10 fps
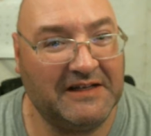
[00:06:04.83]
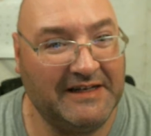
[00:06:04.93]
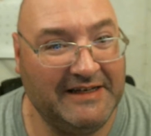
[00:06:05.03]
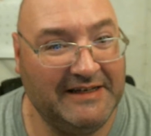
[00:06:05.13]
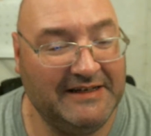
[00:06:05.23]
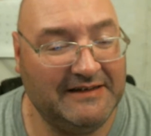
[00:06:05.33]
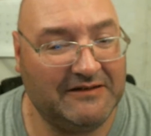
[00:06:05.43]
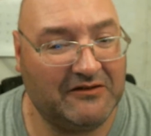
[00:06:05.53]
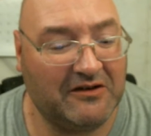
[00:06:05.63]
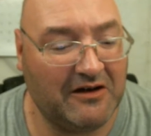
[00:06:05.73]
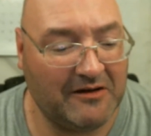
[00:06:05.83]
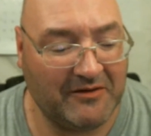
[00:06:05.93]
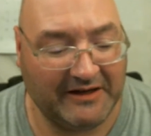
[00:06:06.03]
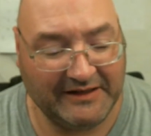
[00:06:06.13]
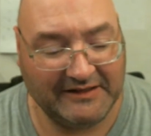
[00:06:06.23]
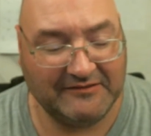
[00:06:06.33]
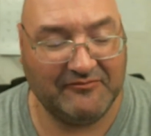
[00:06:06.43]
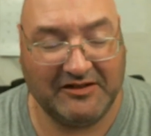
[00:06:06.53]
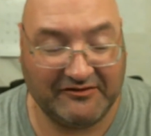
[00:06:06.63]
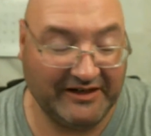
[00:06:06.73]
at ease or calm, I need to
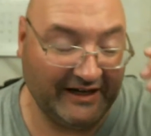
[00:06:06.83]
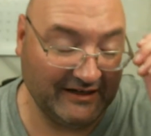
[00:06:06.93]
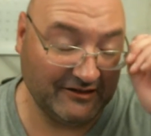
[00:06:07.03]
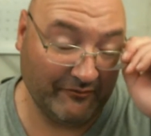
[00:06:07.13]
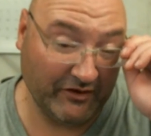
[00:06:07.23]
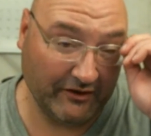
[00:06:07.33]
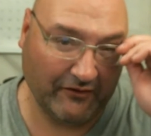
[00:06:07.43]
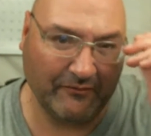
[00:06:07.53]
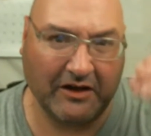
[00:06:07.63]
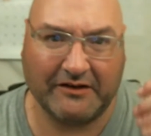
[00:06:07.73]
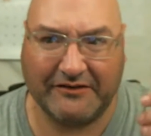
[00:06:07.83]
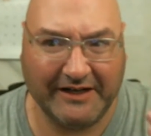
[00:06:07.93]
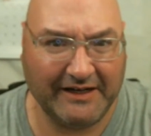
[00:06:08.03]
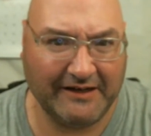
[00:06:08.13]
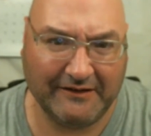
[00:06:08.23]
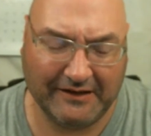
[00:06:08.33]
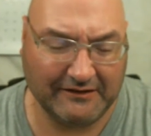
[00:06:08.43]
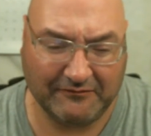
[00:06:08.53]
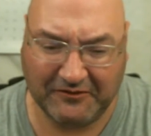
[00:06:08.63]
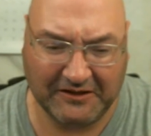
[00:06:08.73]
be creating something. If I'm not creating,
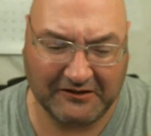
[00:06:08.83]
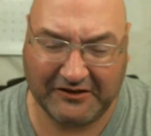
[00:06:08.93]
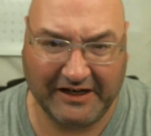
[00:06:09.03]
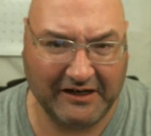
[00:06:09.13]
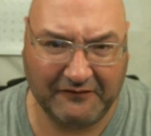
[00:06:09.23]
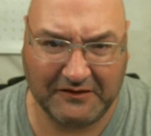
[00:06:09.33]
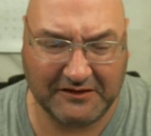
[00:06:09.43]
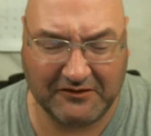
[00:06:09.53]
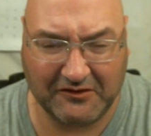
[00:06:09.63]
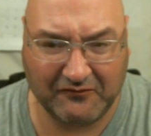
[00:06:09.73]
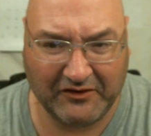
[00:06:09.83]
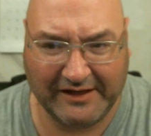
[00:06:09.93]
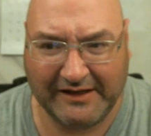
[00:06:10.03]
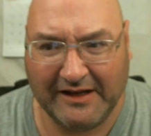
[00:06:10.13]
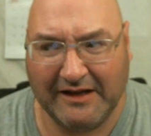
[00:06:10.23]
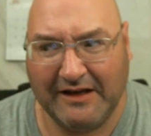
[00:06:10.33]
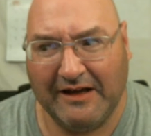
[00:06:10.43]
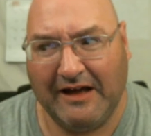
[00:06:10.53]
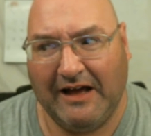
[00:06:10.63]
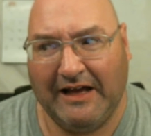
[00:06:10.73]
being creative in a certain way,
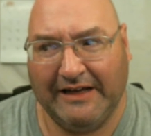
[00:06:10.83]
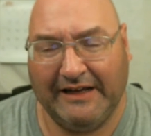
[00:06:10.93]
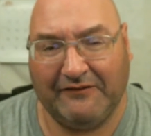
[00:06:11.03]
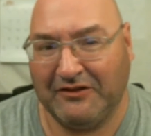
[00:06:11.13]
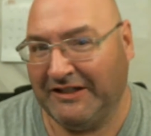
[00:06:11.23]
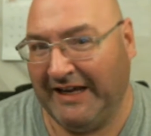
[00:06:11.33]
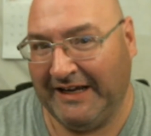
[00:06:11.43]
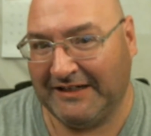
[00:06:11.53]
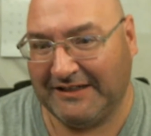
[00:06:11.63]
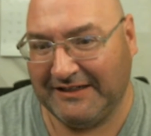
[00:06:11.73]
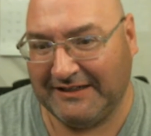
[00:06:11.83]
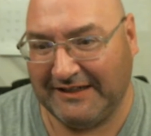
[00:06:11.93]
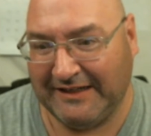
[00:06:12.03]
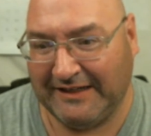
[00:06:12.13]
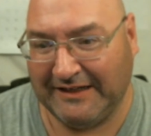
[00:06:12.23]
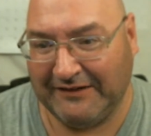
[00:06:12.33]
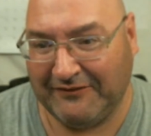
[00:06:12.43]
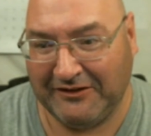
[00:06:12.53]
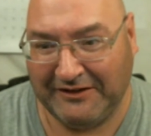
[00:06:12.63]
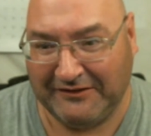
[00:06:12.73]
I get really anxious and I get
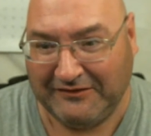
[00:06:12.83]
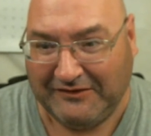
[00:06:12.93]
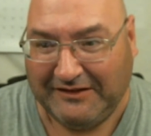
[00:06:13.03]
really